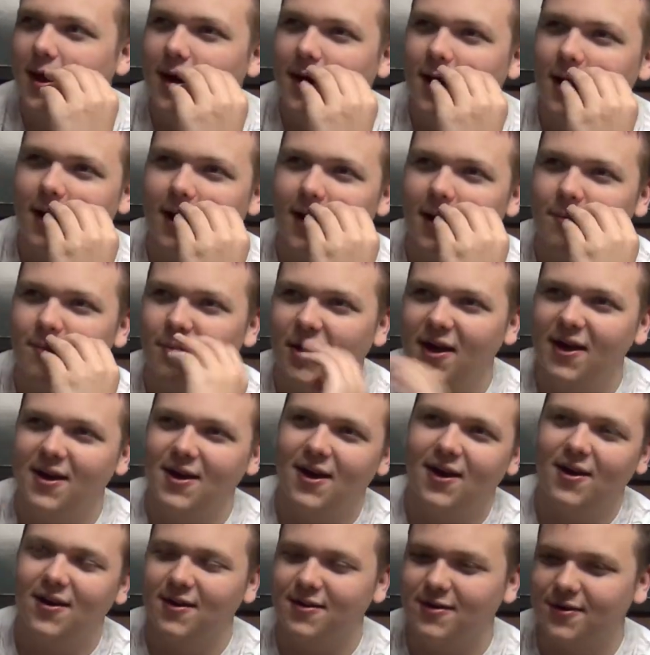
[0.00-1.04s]
My
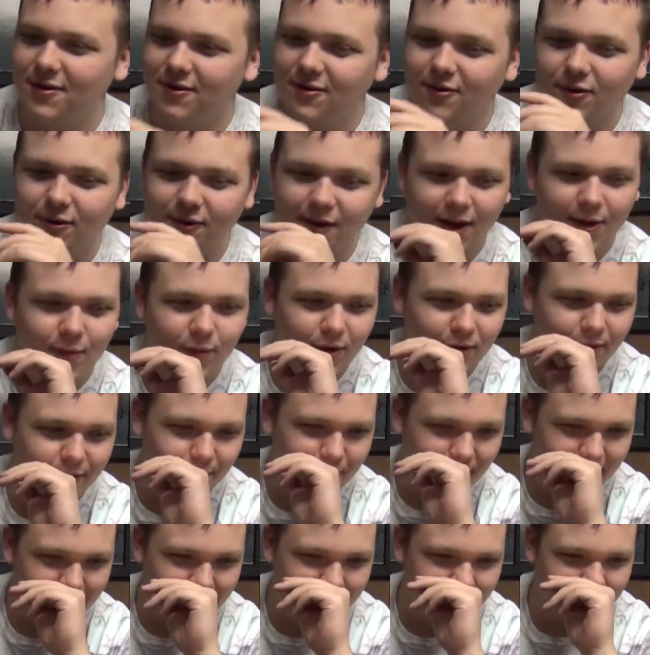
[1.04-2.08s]
character. Okay, we were
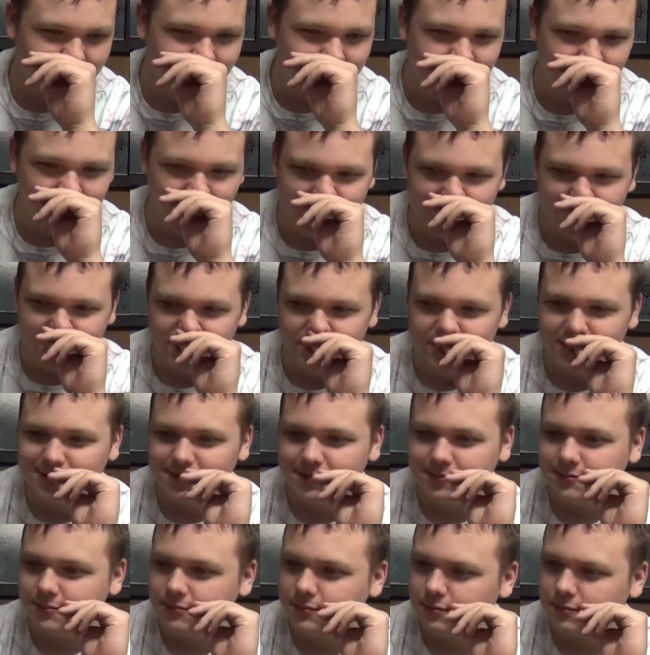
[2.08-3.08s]
building our characters.